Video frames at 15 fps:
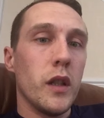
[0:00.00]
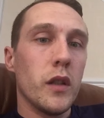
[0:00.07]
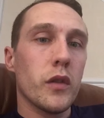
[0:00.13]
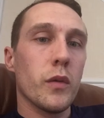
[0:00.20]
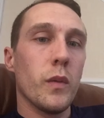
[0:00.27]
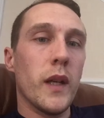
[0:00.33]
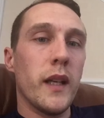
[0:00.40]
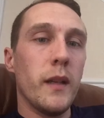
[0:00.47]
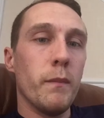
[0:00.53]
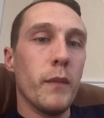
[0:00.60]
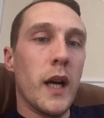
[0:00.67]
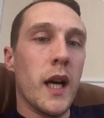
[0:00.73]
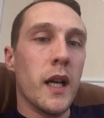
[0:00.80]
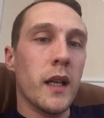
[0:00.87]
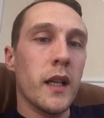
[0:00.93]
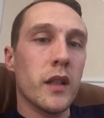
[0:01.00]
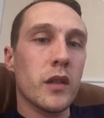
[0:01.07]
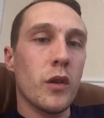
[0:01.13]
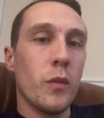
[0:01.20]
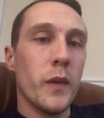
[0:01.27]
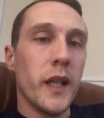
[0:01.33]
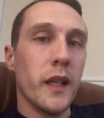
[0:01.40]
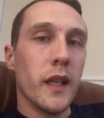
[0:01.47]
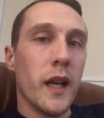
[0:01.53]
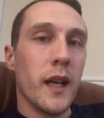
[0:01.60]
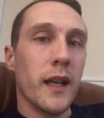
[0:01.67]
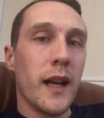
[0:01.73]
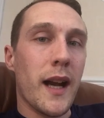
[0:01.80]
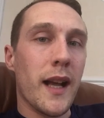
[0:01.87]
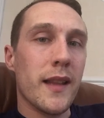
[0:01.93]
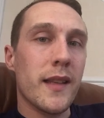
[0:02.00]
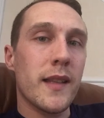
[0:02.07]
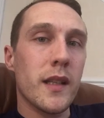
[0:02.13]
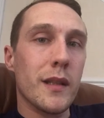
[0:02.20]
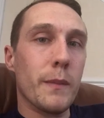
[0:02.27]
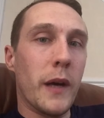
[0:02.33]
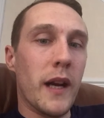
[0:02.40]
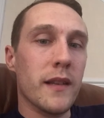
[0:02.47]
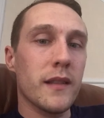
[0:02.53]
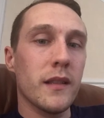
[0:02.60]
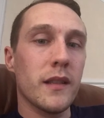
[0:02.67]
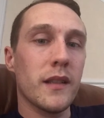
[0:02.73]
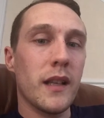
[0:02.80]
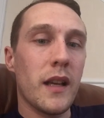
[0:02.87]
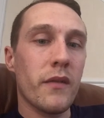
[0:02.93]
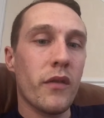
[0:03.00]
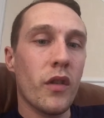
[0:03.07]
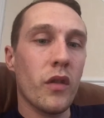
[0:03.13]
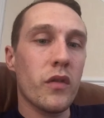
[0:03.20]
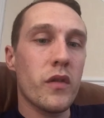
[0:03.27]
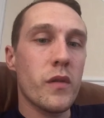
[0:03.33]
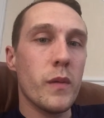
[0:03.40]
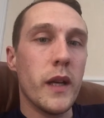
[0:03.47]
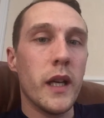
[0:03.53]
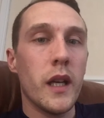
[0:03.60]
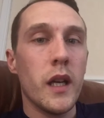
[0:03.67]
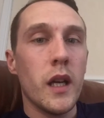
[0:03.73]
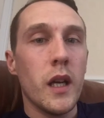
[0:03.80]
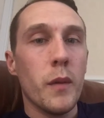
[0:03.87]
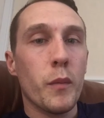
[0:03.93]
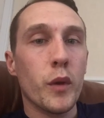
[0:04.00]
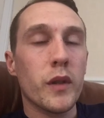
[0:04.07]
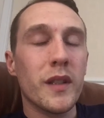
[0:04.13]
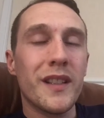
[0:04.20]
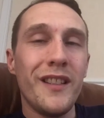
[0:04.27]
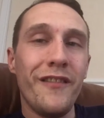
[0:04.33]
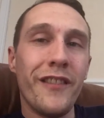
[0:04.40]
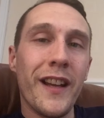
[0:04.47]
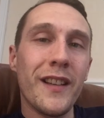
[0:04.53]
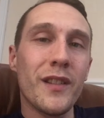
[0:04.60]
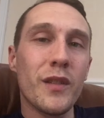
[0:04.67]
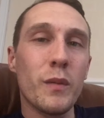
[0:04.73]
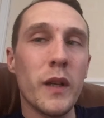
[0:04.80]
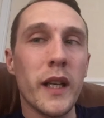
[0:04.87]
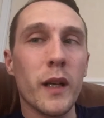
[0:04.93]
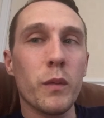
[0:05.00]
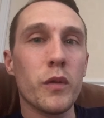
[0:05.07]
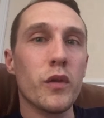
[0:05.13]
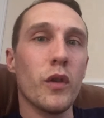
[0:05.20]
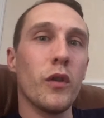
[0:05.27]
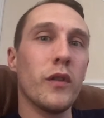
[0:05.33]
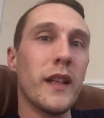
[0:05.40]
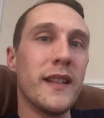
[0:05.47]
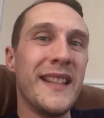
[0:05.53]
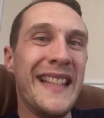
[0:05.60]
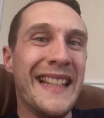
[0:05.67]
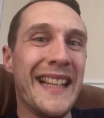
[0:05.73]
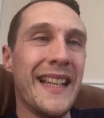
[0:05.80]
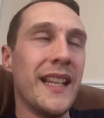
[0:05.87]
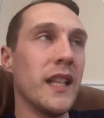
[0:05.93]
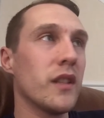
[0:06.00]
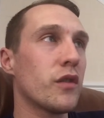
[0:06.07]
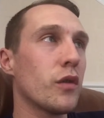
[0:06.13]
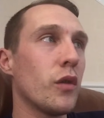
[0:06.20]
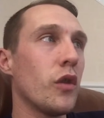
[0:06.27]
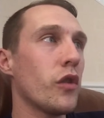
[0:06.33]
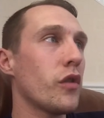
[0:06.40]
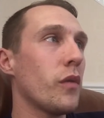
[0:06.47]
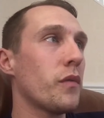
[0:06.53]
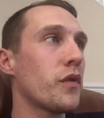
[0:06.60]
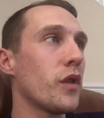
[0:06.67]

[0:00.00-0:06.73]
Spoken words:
So when Martinez come in and added his passing slant onto it, but the defence work was already there, sort of.